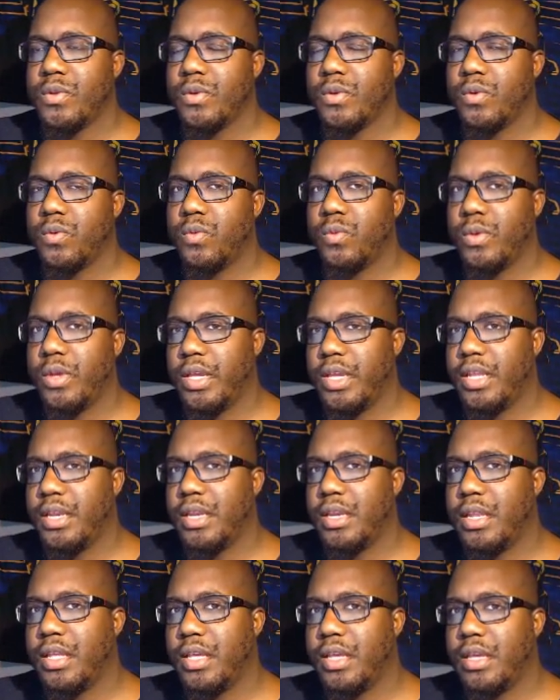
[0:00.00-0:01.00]
we
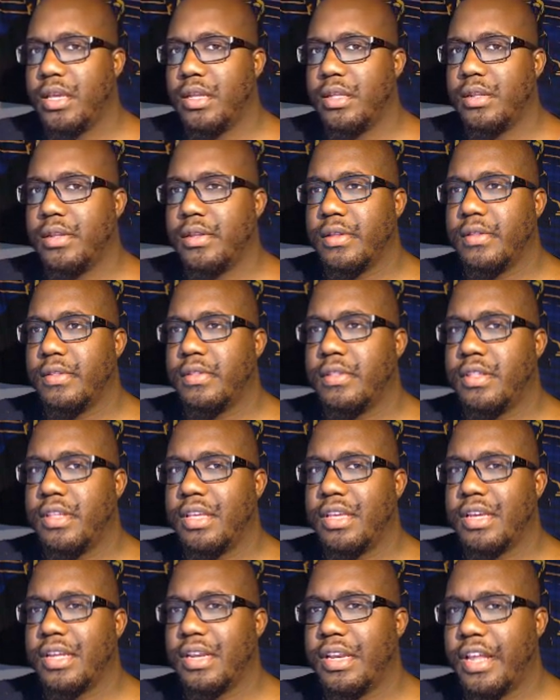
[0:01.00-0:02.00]
need the
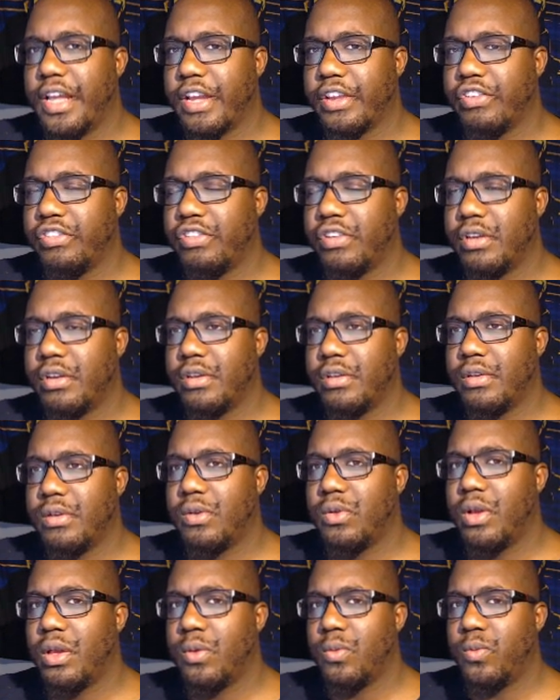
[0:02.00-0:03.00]
connection
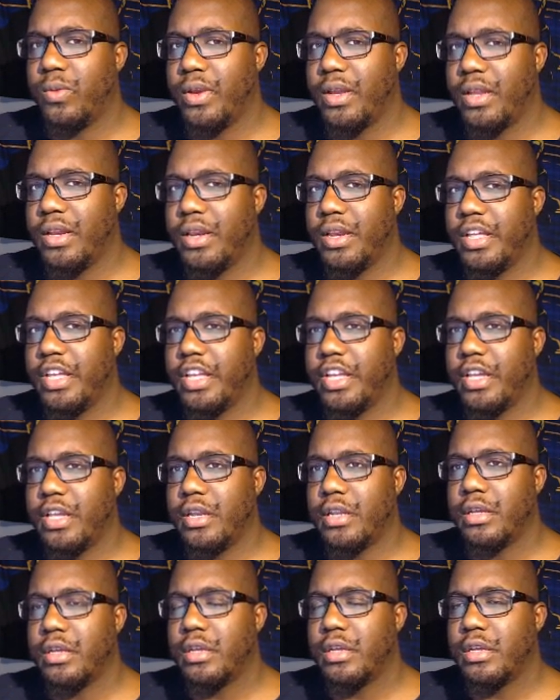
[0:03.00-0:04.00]
and we
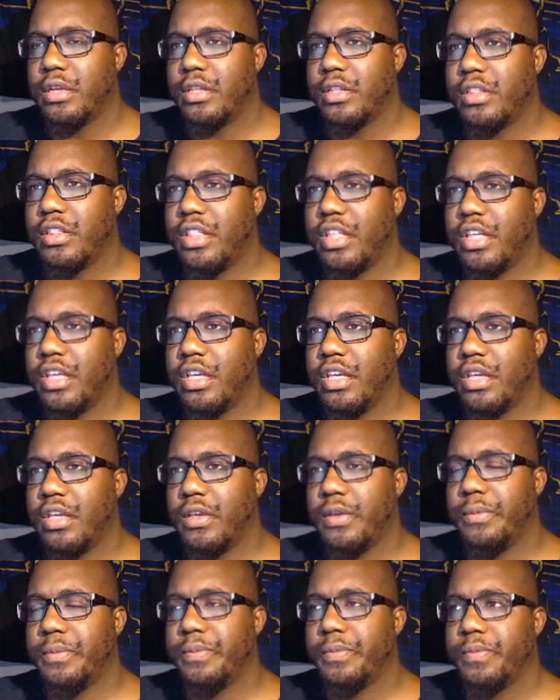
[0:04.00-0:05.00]
need
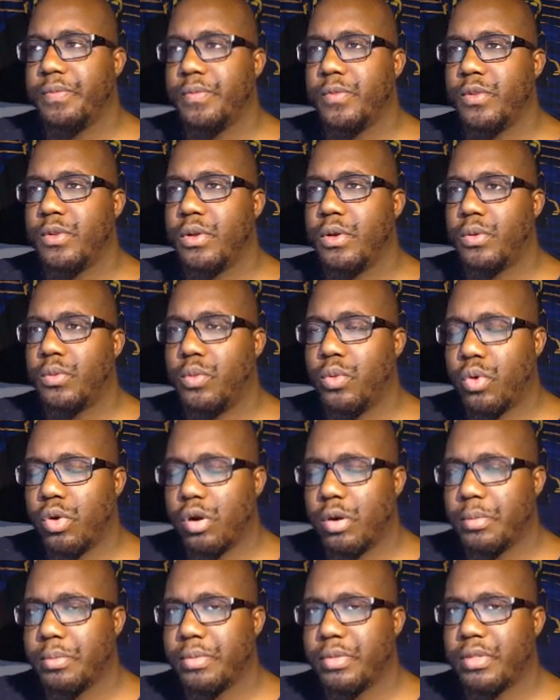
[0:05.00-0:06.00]
the
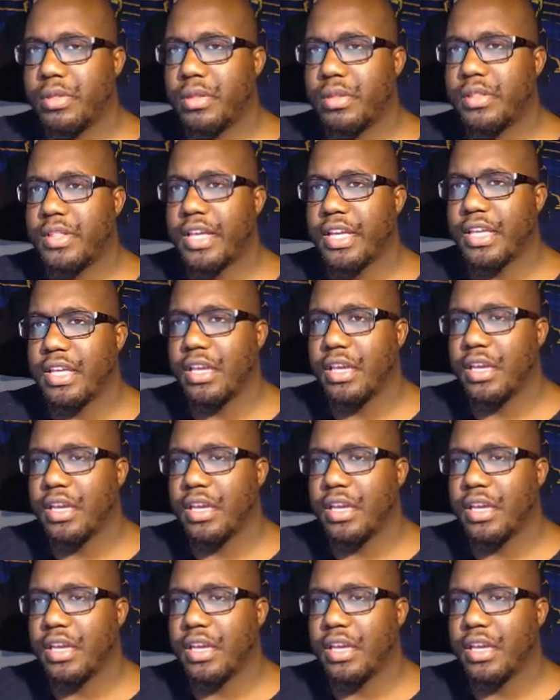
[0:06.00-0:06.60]
warmth that can